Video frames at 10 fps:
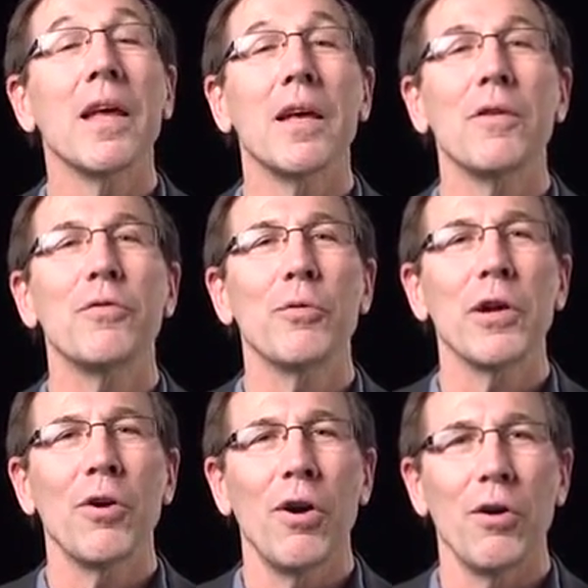If you
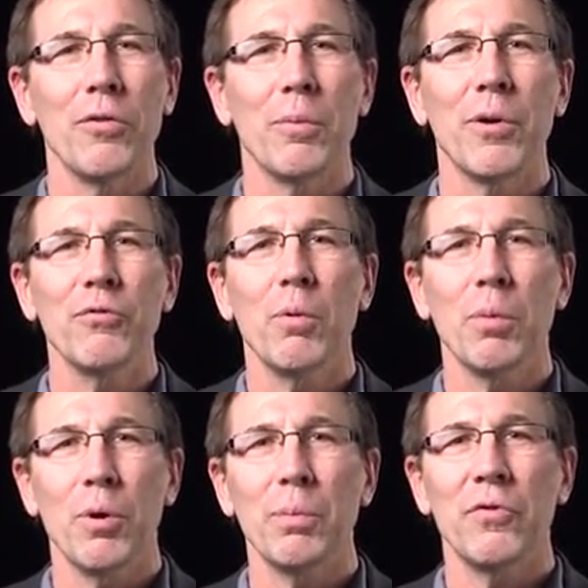recall, the principal
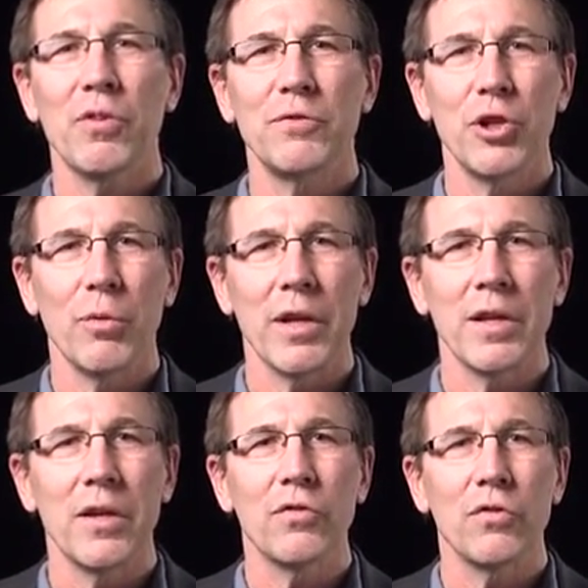purpose of GEOINT
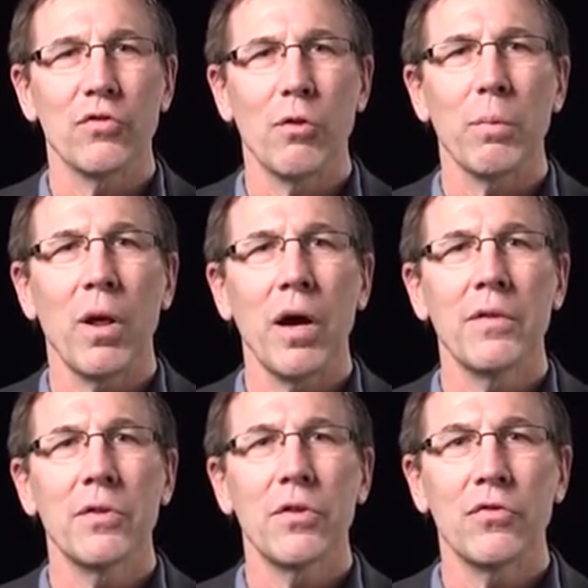is to supply
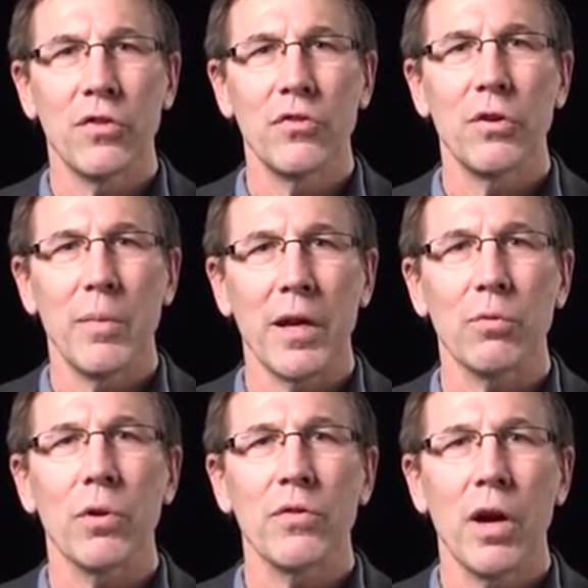the decision
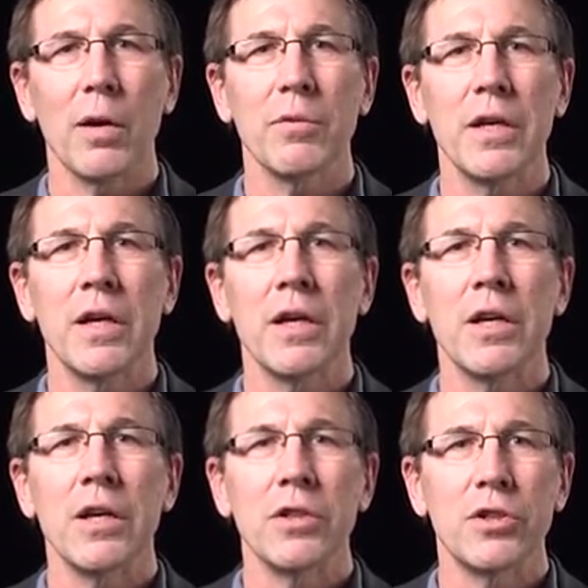maker with timely
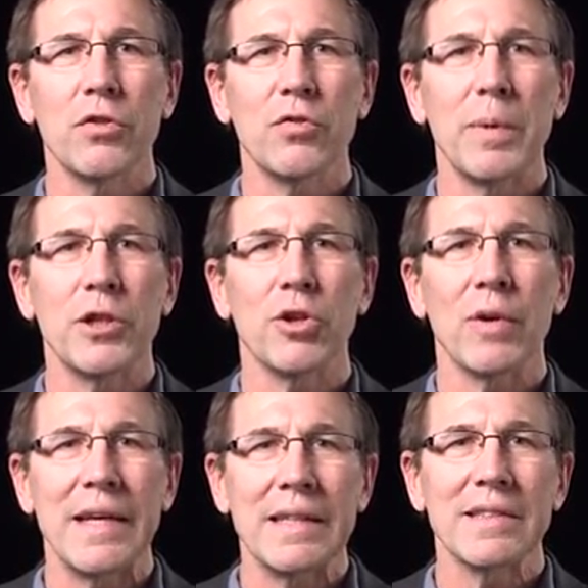
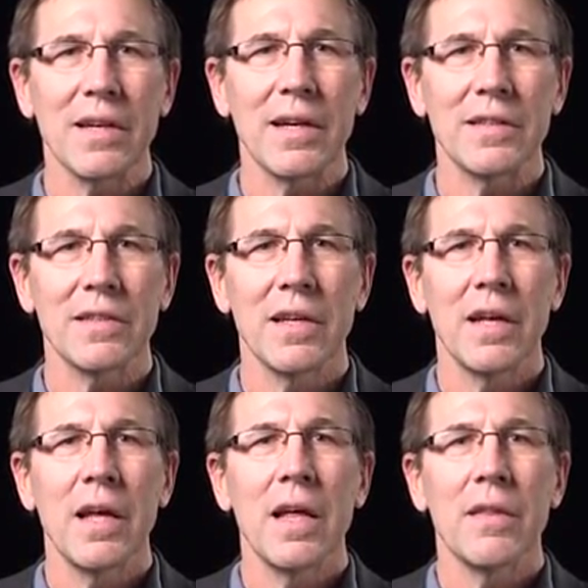geospatial insights
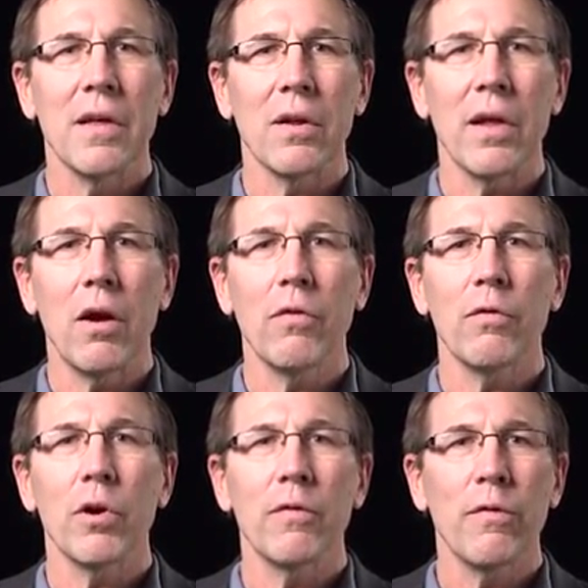that allow
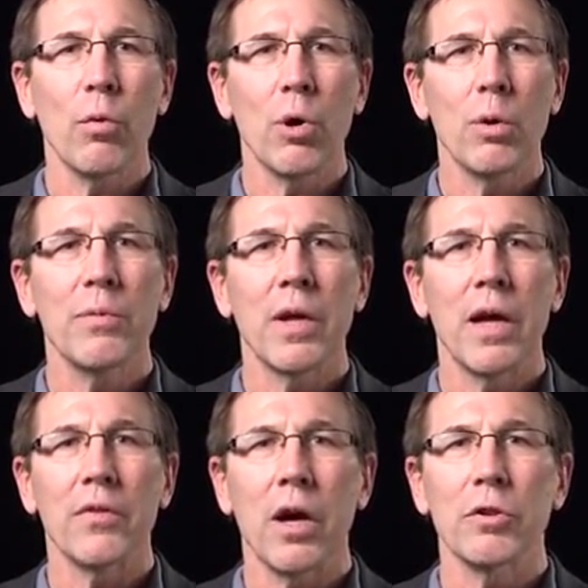for informed
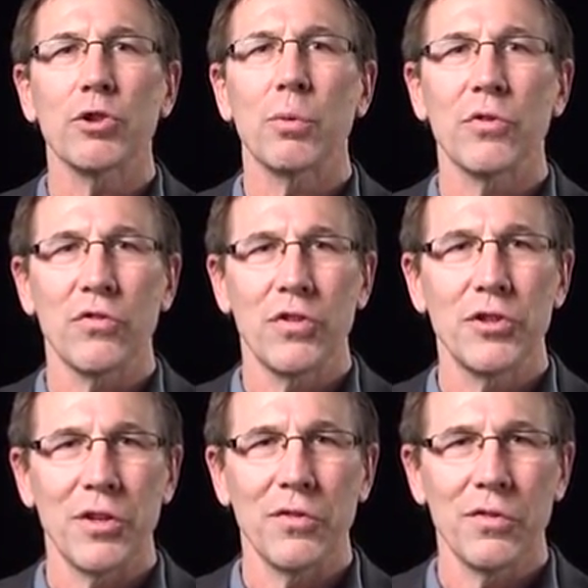and knowledgeable
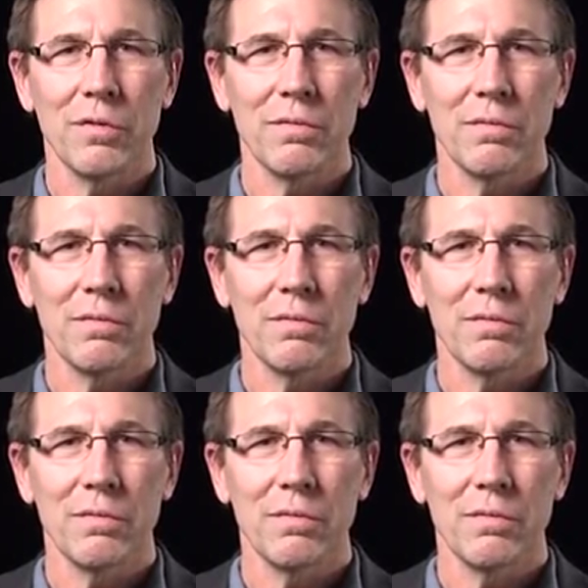decisions.